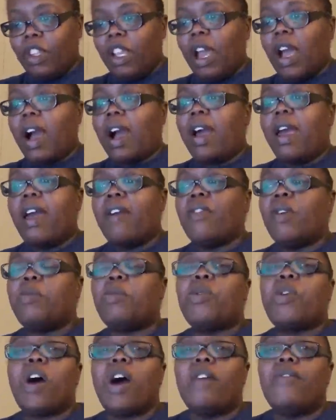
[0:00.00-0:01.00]
I have a
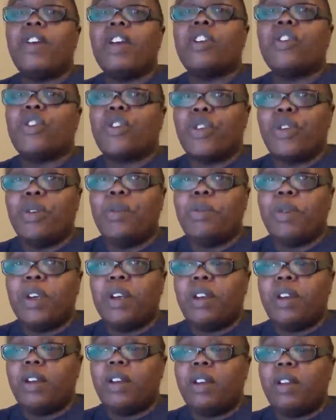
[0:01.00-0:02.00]
private group
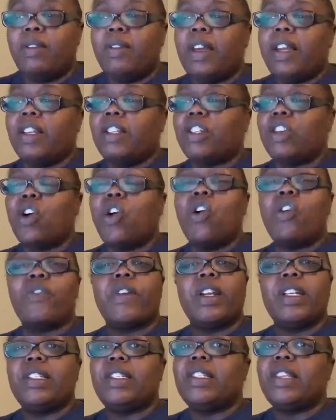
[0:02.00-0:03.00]
that is
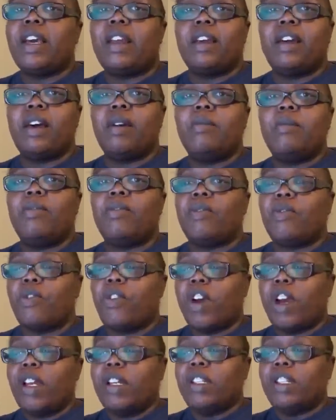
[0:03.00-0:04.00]
already set up,
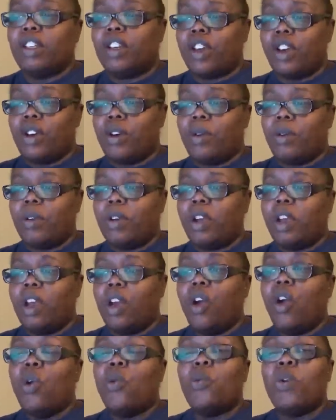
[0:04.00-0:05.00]
ready to go,
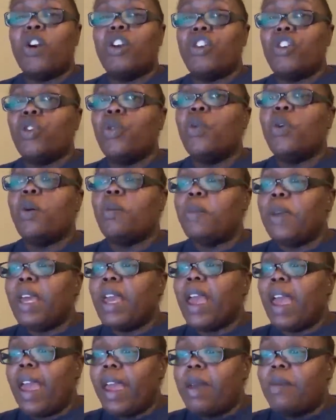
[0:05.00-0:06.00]
where you will
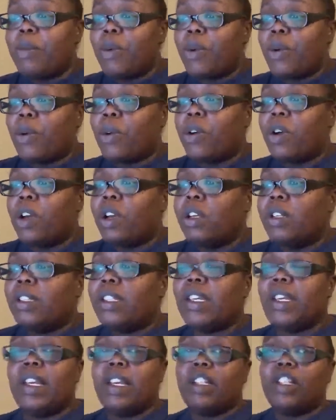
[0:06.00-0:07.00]
be able
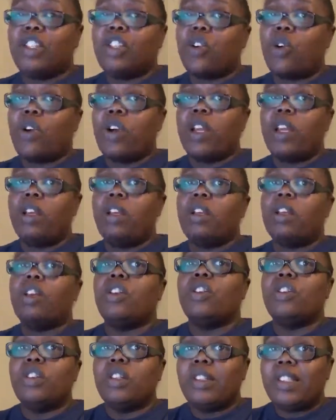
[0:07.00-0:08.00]
to get started
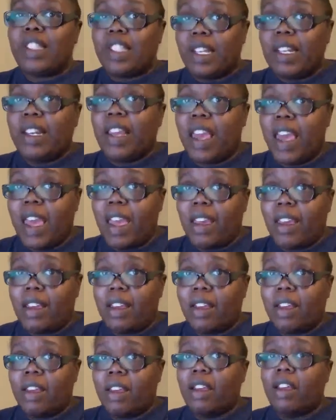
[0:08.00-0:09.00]
today.
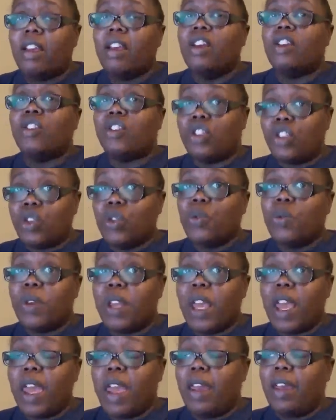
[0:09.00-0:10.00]

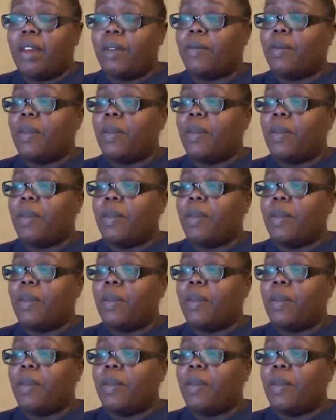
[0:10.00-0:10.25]
Today.